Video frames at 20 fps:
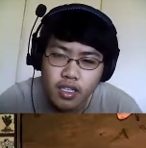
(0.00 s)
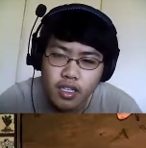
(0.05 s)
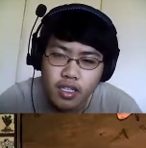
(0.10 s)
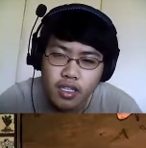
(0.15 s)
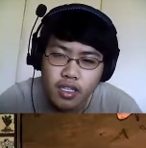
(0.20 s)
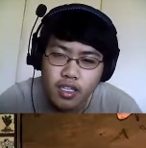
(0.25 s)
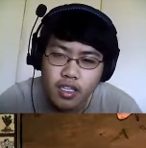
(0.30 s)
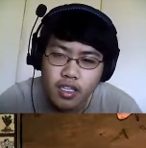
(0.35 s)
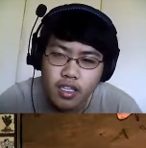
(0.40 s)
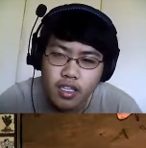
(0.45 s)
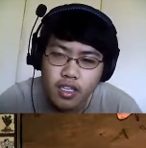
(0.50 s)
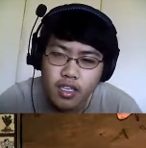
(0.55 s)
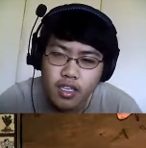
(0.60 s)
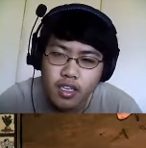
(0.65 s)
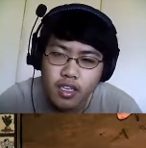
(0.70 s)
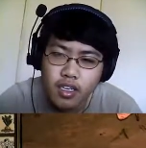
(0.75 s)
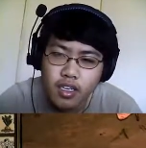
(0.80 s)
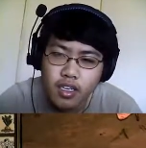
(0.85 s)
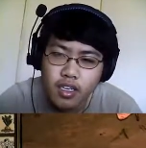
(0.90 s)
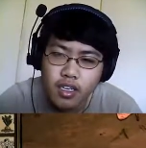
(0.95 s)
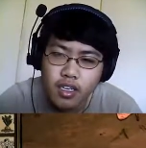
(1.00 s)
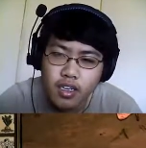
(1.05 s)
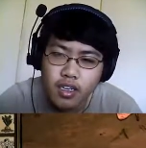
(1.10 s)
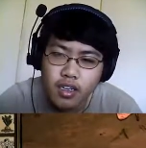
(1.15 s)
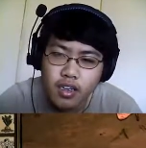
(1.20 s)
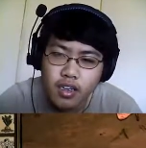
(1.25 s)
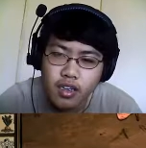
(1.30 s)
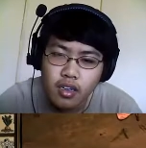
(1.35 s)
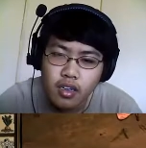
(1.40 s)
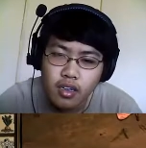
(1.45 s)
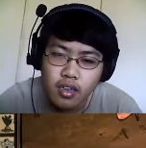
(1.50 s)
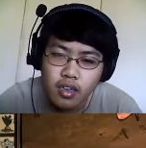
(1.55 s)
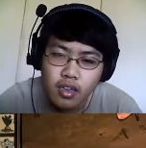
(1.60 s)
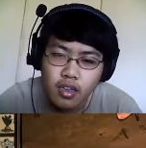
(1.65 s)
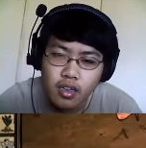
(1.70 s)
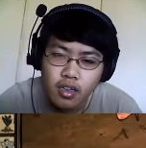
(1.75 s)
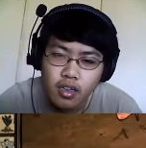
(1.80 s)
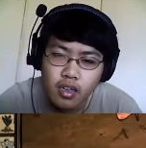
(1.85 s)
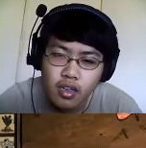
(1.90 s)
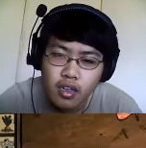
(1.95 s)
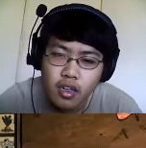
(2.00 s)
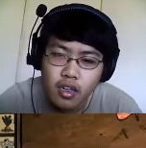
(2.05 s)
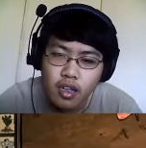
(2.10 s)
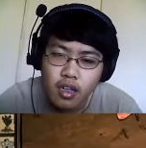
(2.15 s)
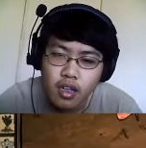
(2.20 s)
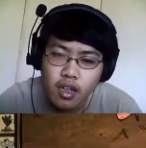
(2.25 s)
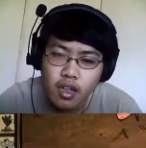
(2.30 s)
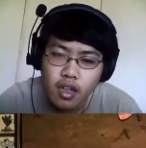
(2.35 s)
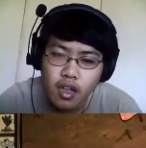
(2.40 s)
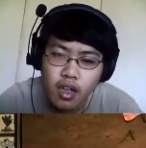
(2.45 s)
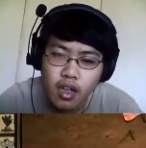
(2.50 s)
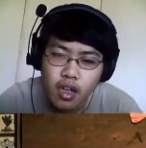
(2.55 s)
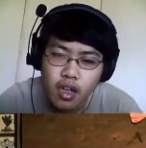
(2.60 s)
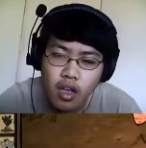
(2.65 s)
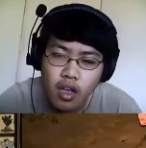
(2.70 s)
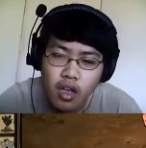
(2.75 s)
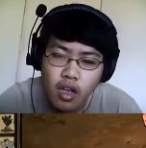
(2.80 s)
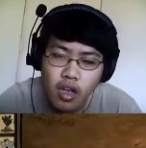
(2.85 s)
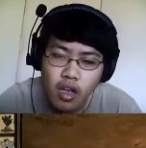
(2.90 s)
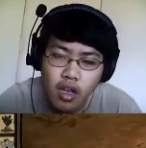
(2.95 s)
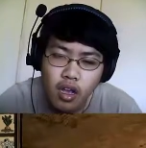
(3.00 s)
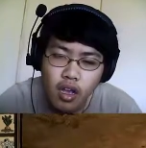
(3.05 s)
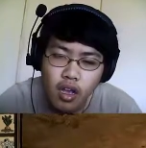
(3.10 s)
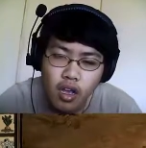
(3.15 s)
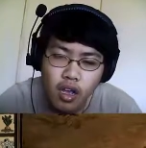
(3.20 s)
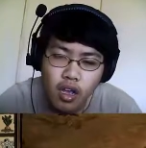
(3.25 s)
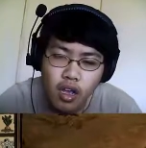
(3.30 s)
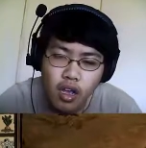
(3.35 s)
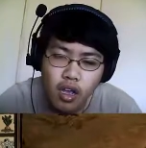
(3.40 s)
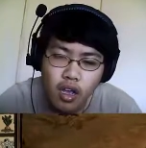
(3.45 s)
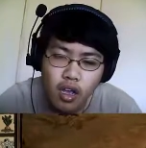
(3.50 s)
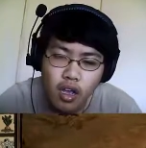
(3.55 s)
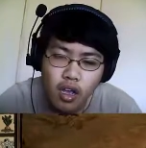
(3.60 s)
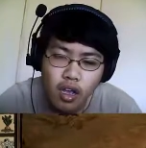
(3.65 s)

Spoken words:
[no speech]